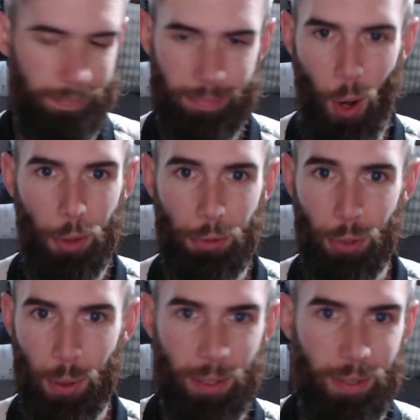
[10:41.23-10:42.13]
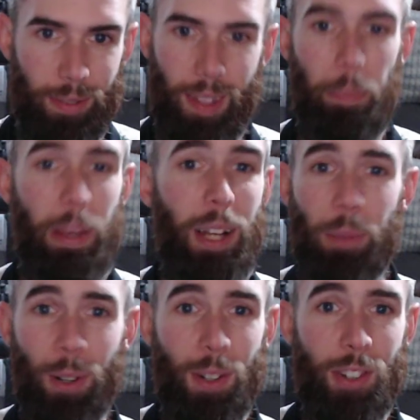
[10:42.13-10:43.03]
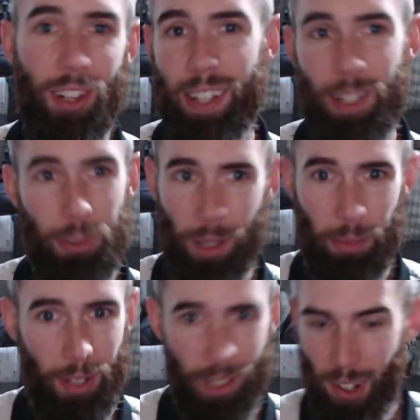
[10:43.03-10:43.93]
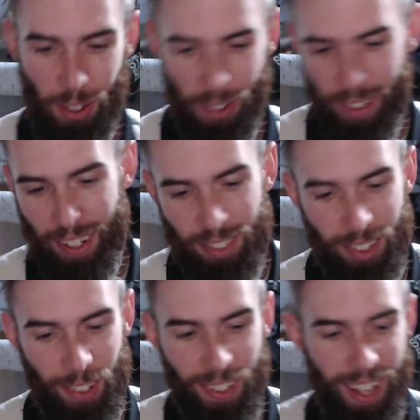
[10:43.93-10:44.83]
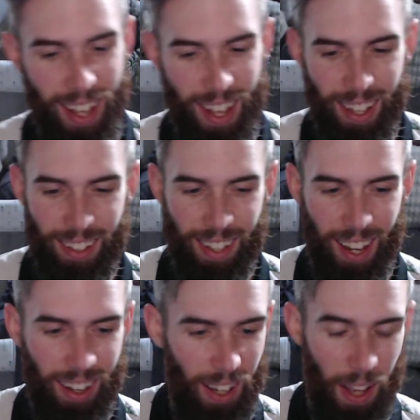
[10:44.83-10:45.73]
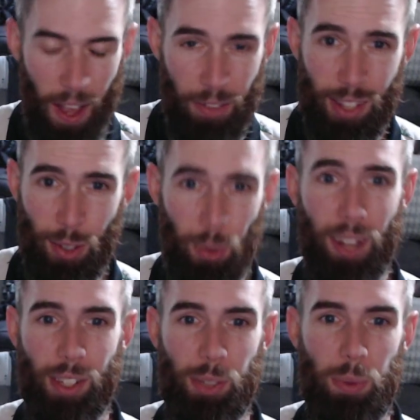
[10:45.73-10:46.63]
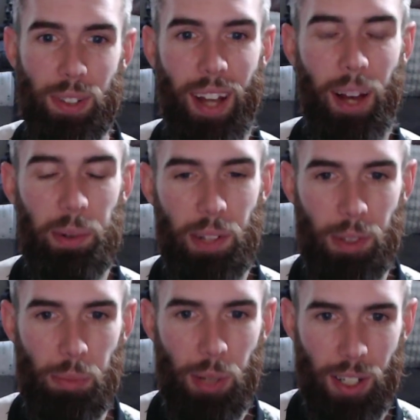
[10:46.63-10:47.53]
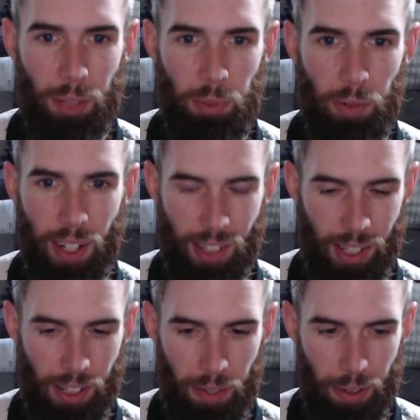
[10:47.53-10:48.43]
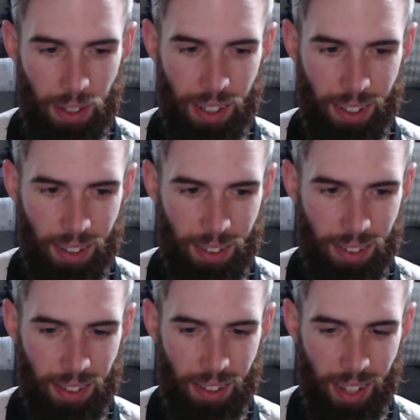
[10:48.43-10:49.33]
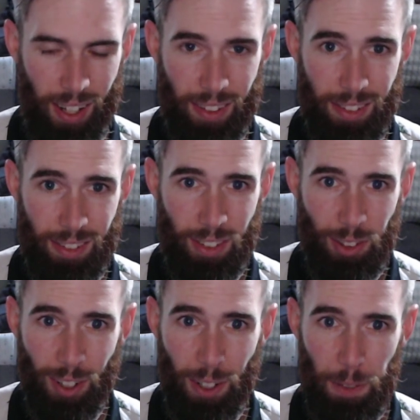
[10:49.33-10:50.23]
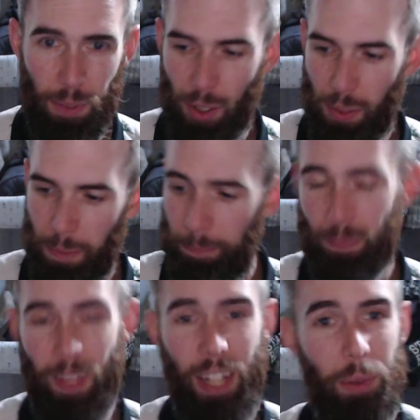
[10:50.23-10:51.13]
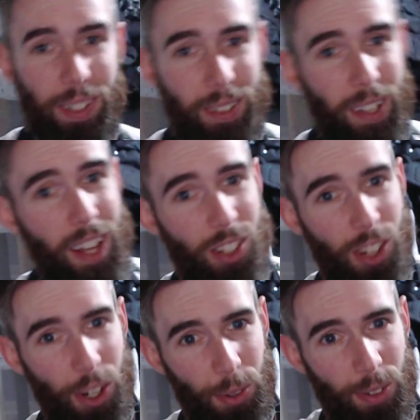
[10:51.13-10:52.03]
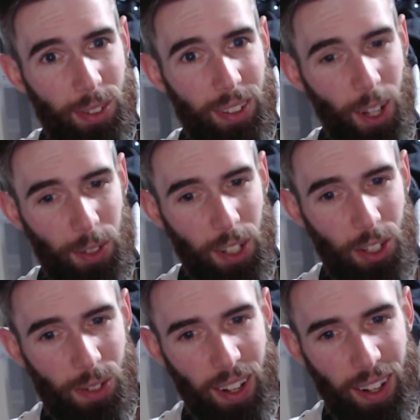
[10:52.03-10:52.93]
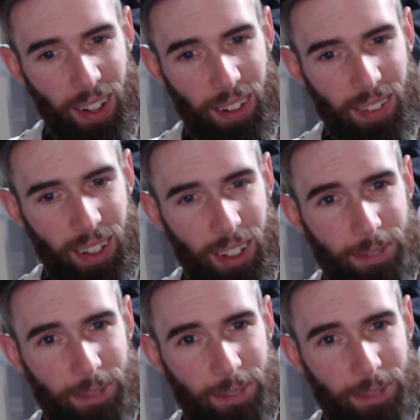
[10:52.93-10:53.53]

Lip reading: All the fruits. Peanut butter and jelly is what I'm going to call it right now. So yeah, if they still got this one, I would definitely pick it up if that's kind of your thing because yeah, this is good stuff. So anyway, cheers, and I'll catch you guys later.